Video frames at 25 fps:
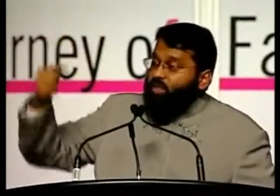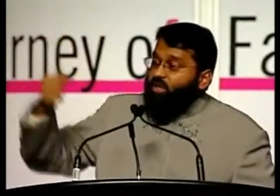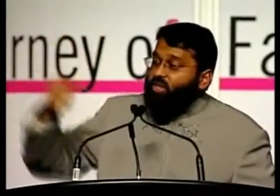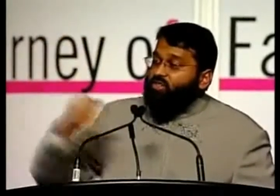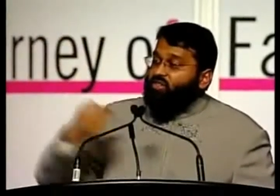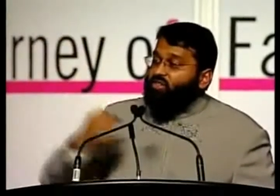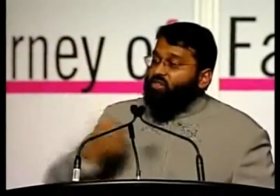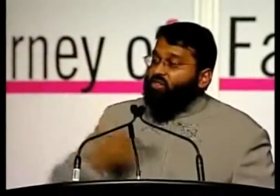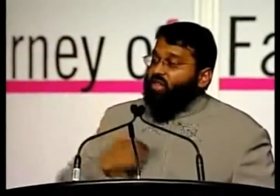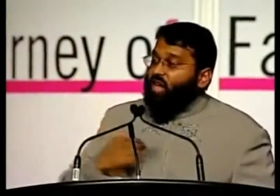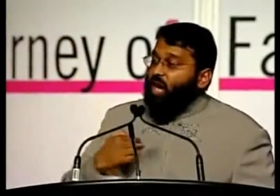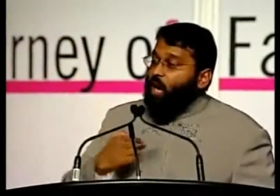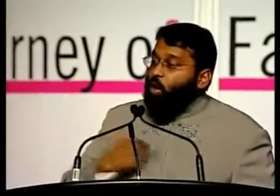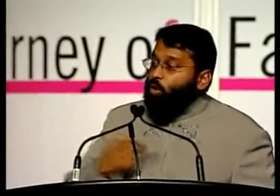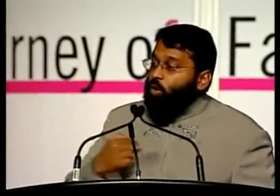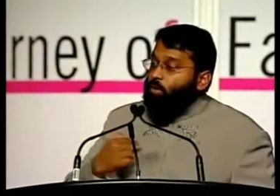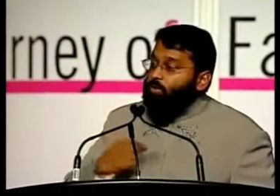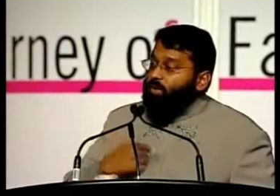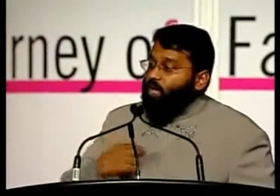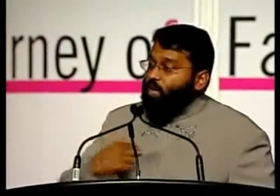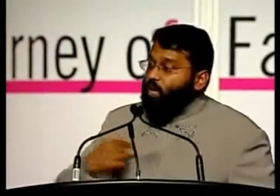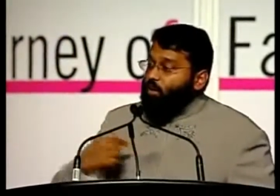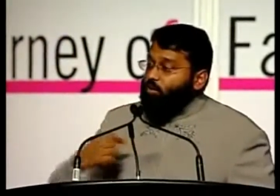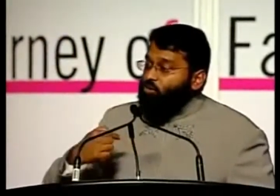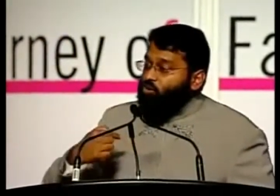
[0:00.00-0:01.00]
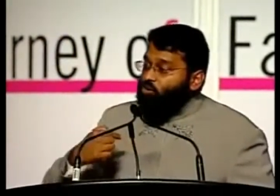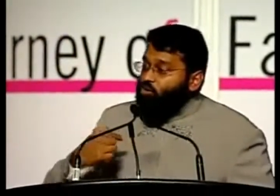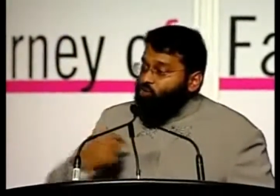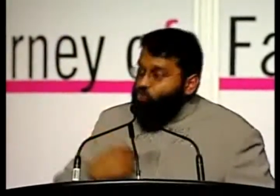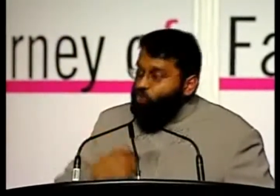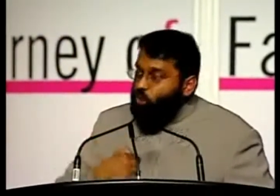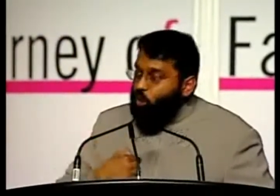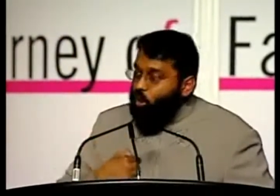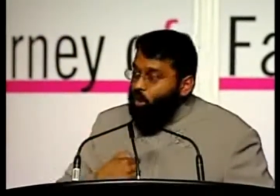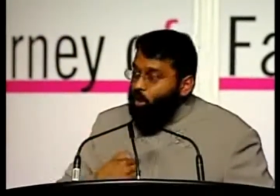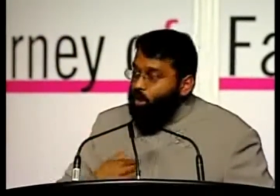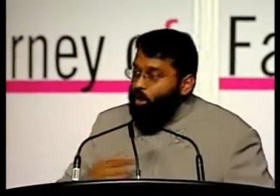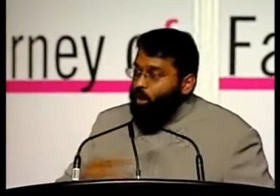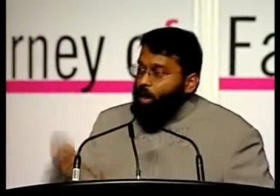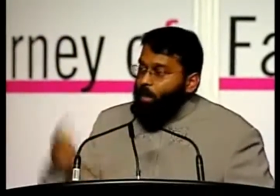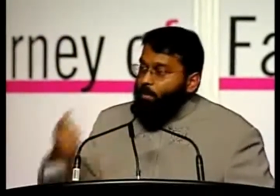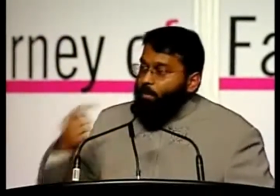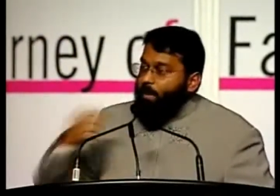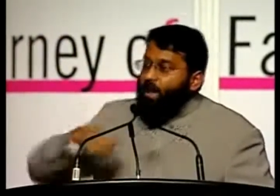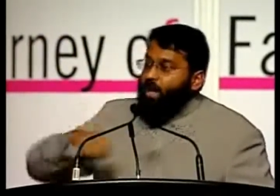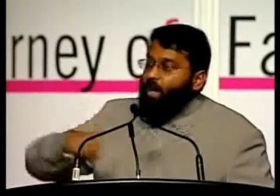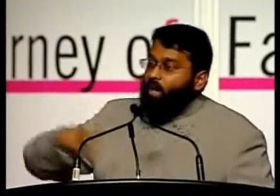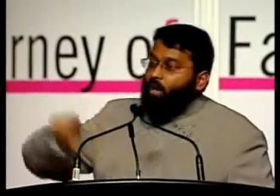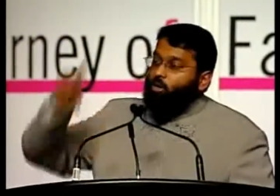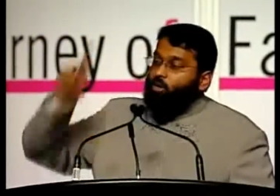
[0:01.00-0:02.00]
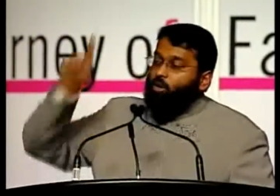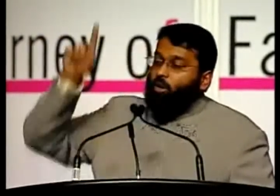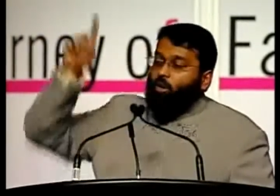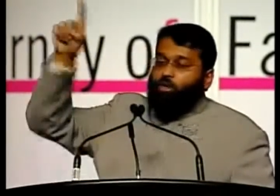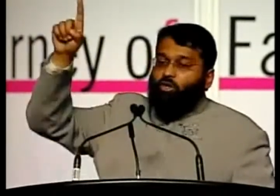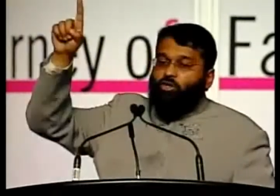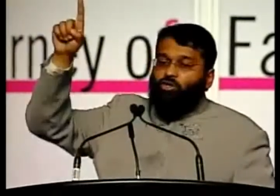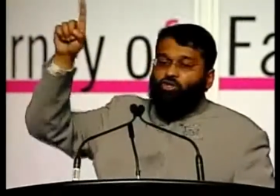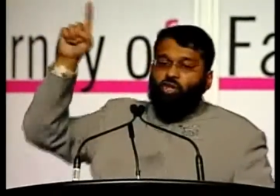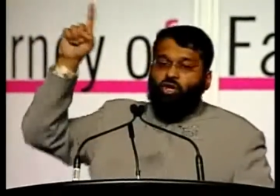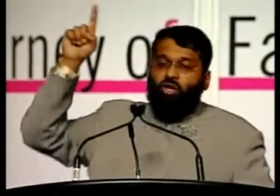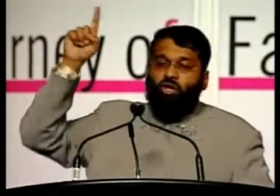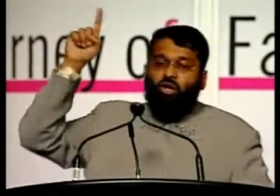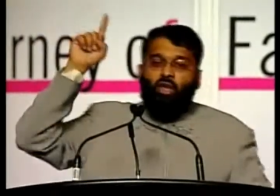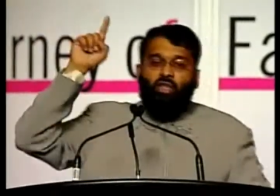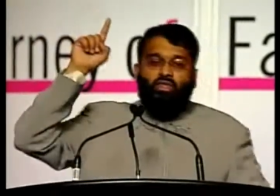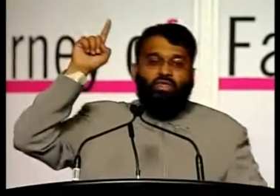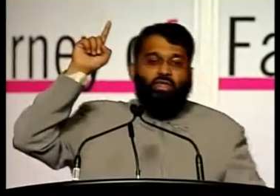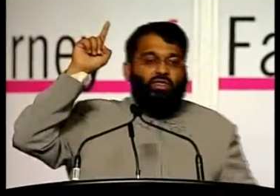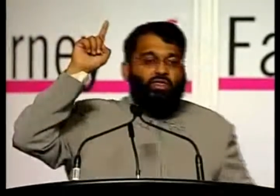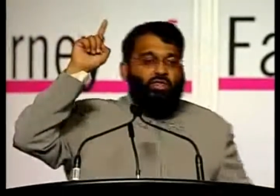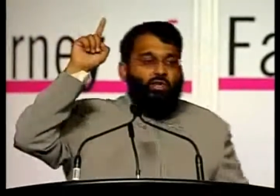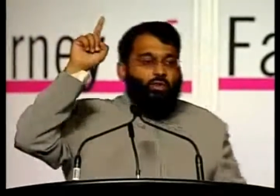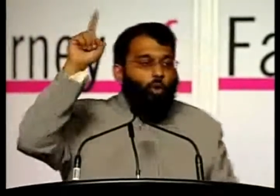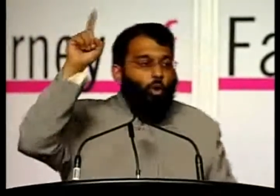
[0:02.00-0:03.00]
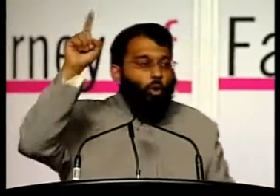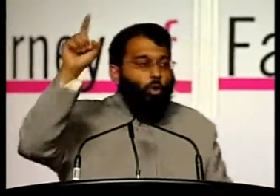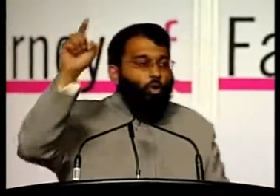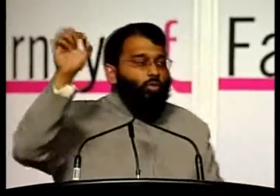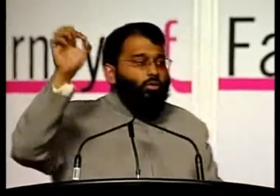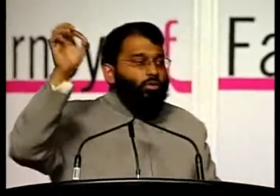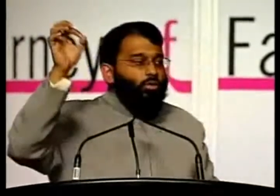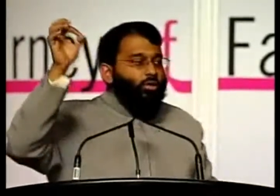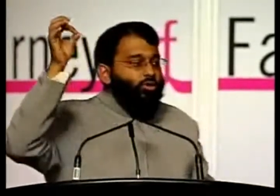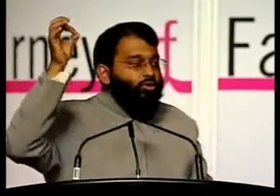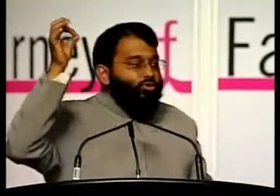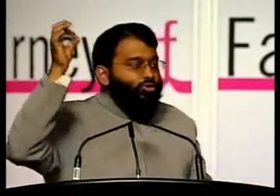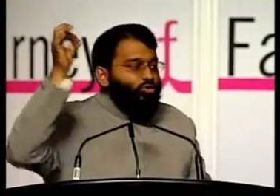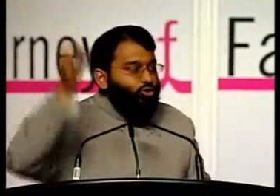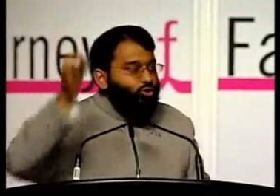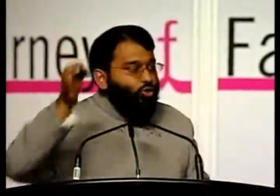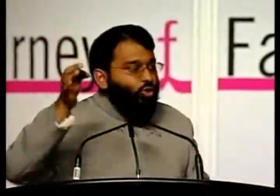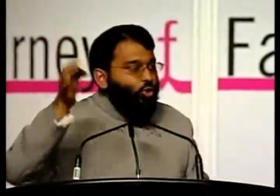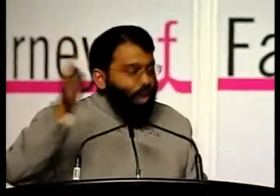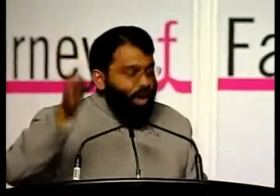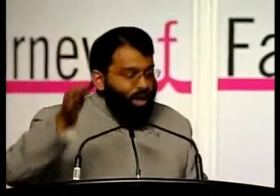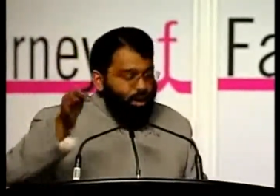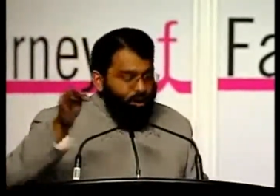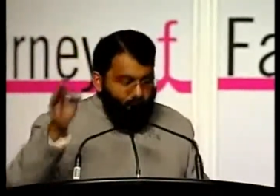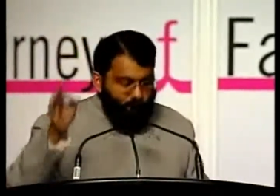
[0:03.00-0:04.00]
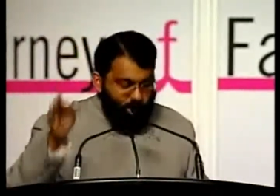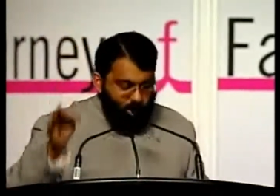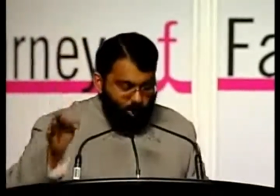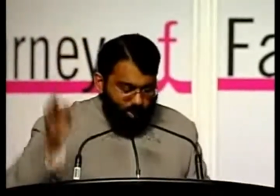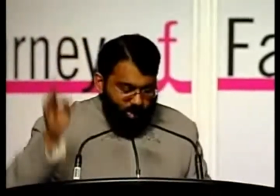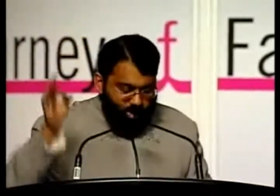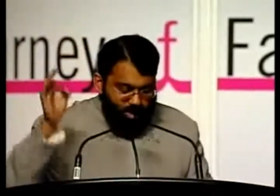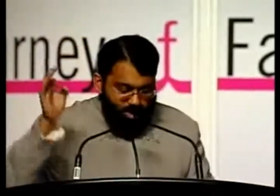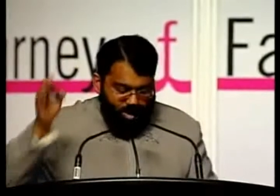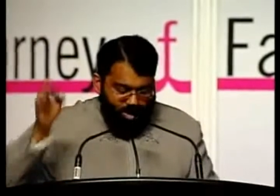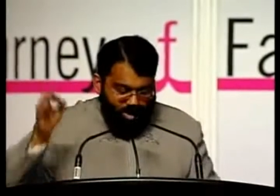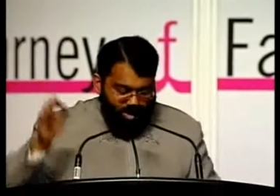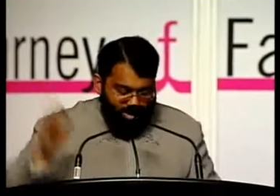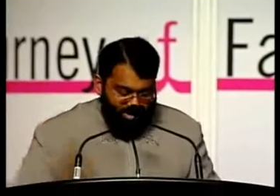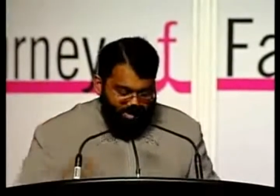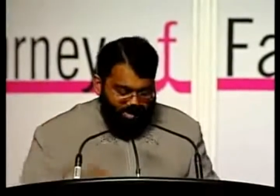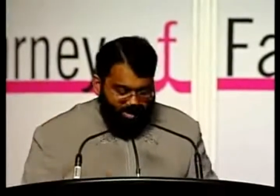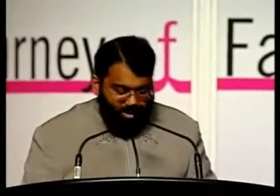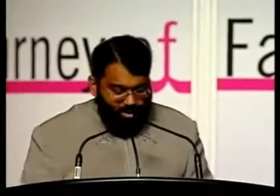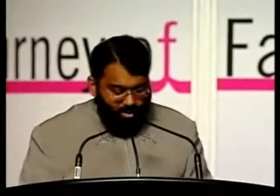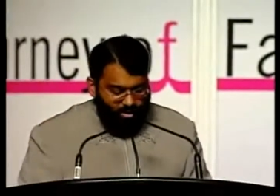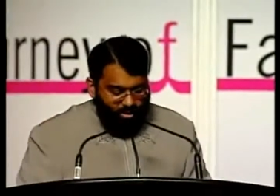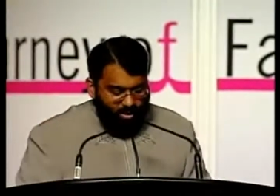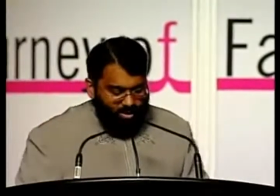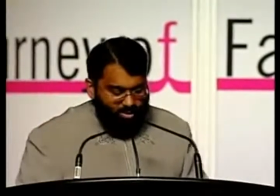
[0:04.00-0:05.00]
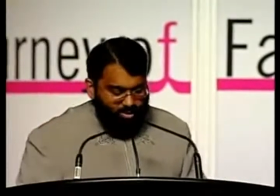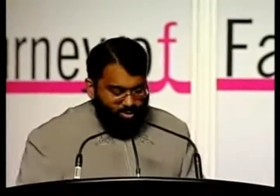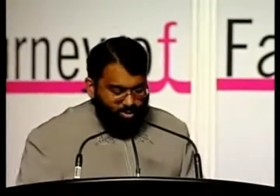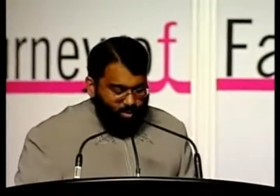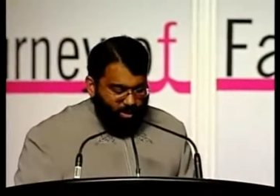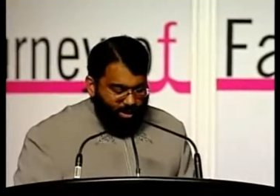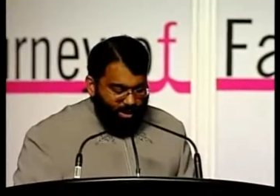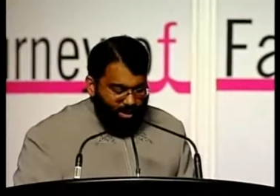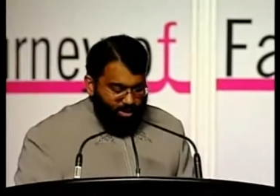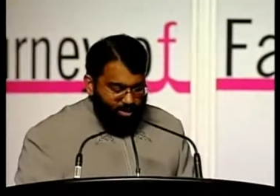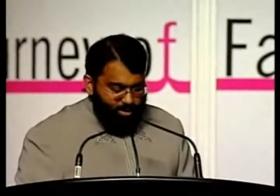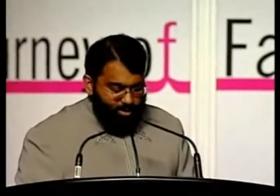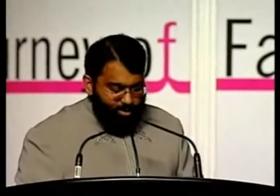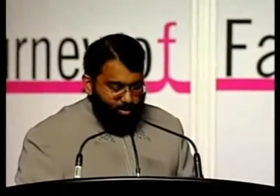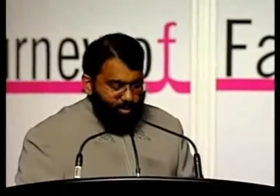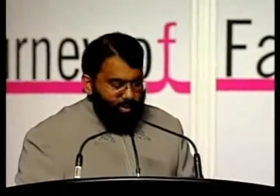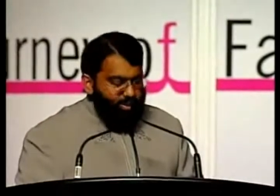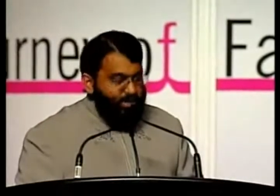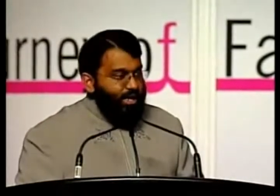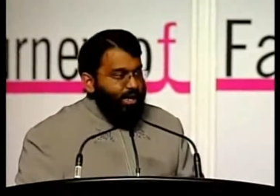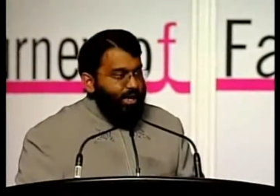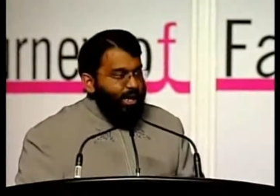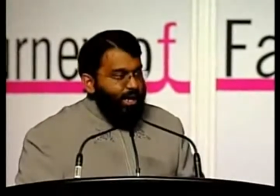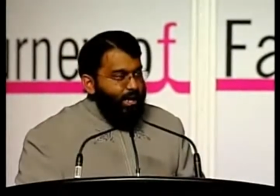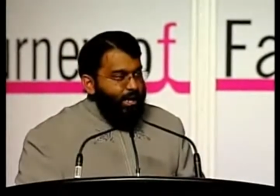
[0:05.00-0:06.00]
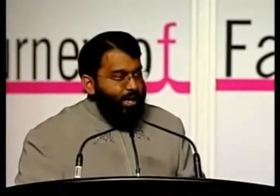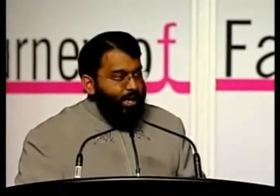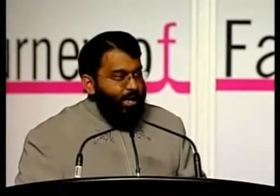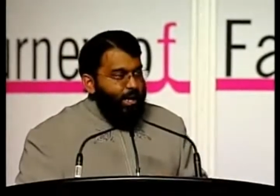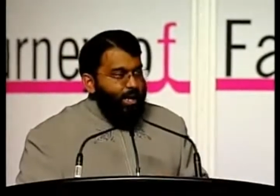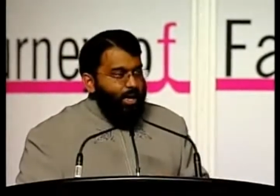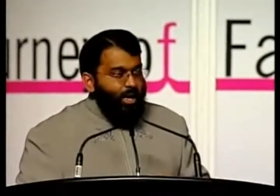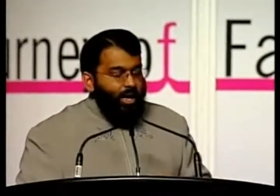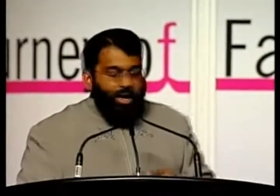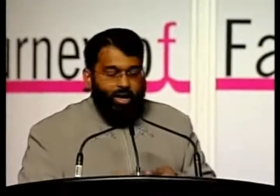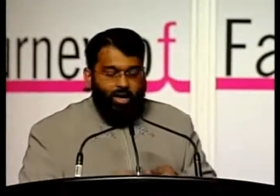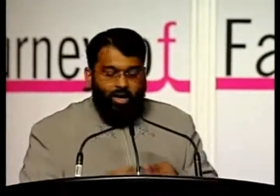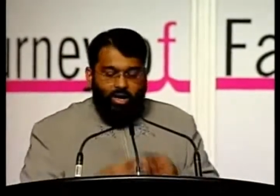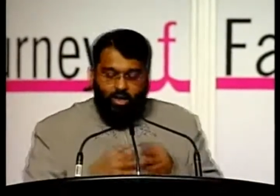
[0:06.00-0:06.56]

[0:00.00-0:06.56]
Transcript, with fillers: This is how we become strong, by acknowledging that the only true Al-Qawi is Allah subhanahu wa ta'ala.